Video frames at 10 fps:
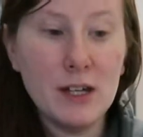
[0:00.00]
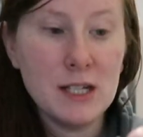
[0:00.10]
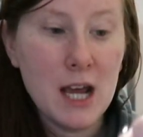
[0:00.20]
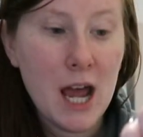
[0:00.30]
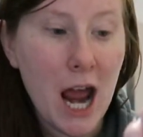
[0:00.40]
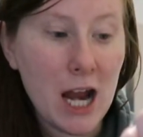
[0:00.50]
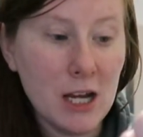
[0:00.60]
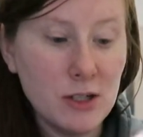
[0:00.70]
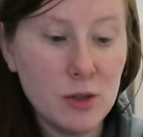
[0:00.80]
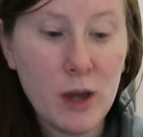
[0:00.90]
it.
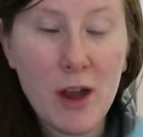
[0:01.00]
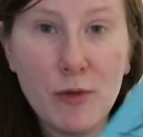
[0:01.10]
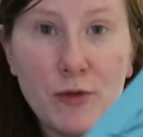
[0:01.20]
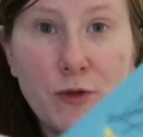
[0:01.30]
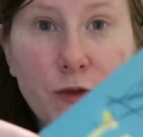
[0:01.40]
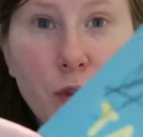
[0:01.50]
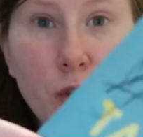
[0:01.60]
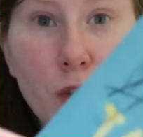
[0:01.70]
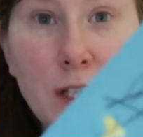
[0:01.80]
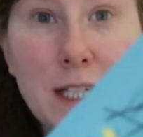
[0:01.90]
And you can't
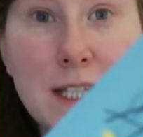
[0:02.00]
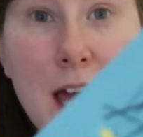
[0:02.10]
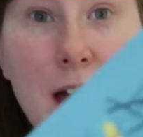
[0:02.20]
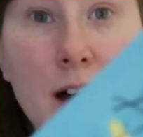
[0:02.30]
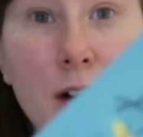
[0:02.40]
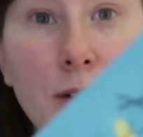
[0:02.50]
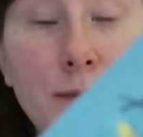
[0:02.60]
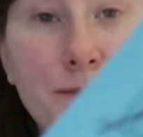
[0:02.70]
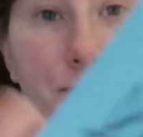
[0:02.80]
fully tell,